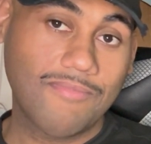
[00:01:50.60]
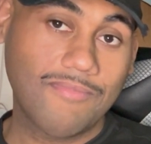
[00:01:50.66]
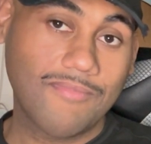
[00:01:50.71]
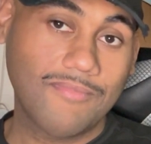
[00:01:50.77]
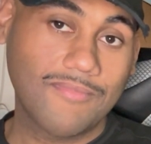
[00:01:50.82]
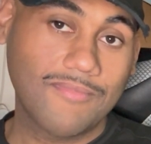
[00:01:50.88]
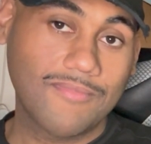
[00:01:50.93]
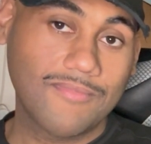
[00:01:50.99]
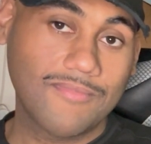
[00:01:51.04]

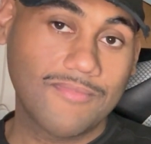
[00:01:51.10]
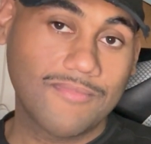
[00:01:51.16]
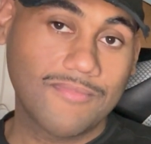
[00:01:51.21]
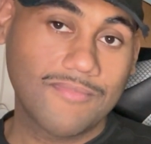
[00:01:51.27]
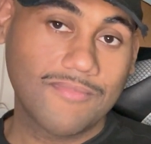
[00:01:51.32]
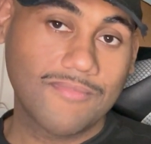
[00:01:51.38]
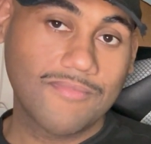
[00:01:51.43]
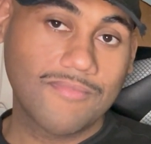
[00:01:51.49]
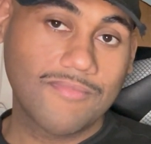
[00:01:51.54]

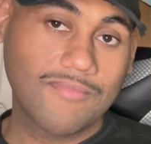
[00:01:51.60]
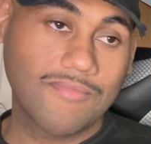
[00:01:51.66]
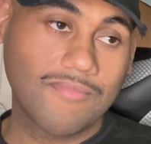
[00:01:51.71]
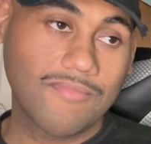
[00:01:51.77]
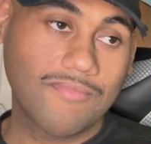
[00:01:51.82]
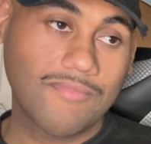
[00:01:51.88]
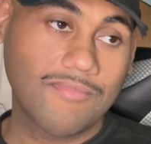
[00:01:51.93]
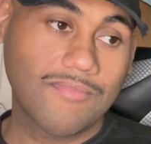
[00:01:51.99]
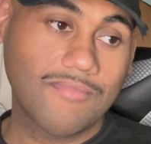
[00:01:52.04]

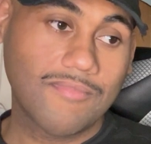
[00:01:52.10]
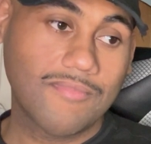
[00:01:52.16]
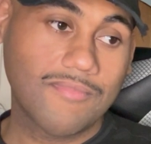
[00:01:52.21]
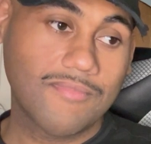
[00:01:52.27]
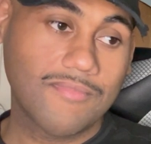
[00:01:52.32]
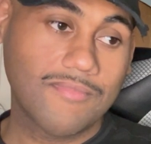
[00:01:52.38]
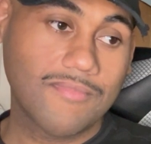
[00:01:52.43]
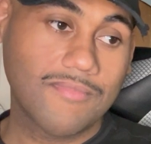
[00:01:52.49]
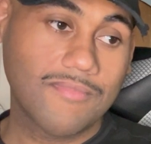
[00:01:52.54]

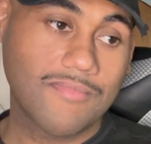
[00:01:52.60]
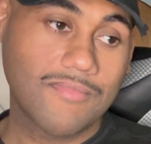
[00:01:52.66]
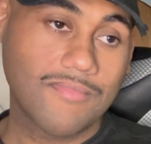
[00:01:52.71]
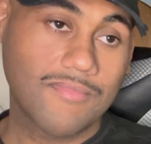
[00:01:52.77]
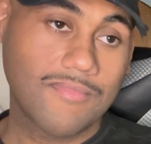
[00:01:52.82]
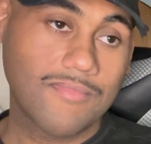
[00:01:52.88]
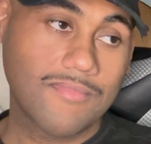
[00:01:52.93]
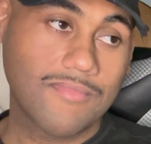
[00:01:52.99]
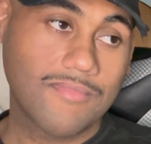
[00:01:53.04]

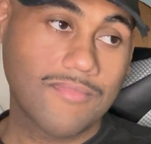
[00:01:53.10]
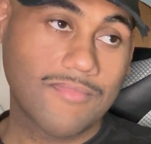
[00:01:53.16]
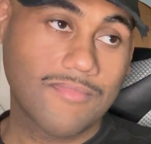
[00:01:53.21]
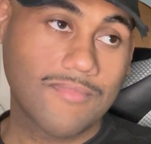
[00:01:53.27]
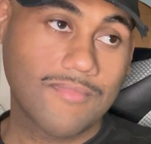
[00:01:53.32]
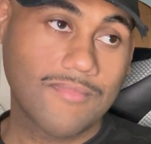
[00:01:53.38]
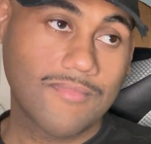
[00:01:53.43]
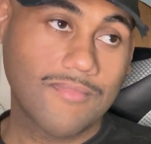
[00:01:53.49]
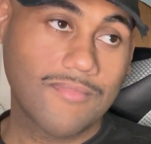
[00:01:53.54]

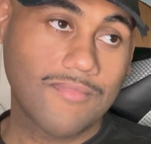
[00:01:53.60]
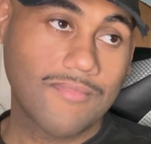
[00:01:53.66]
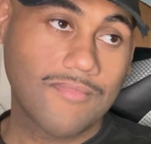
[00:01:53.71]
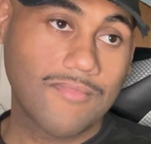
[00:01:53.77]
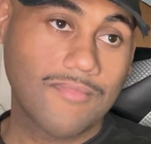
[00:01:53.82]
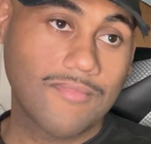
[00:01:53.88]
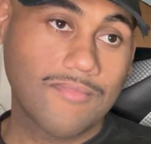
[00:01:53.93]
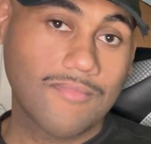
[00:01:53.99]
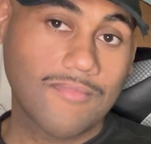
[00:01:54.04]

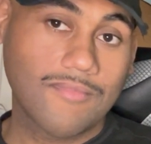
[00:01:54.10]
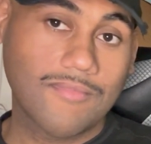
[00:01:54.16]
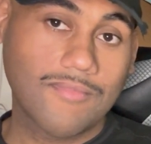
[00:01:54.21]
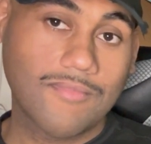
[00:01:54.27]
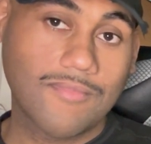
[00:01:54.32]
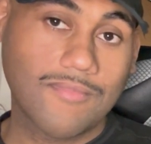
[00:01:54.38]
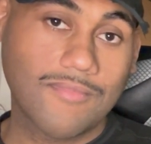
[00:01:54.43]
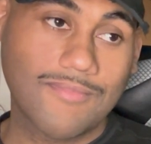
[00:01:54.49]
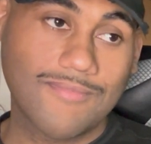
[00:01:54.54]

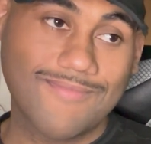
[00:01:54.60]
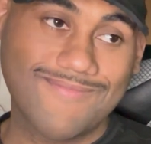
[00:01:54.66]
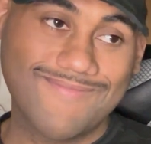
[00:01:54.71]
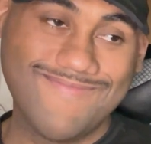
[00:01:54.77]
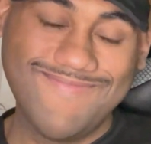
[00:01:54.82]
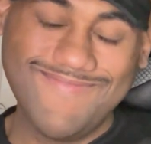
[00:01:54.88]
This person isn't speaking.